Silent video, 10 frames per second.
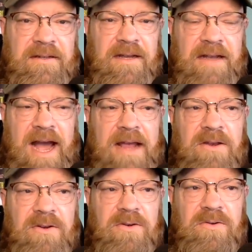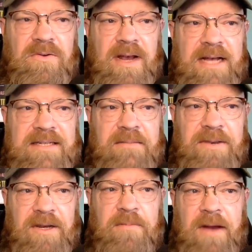A guy who has a
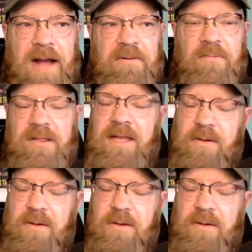bigger problem with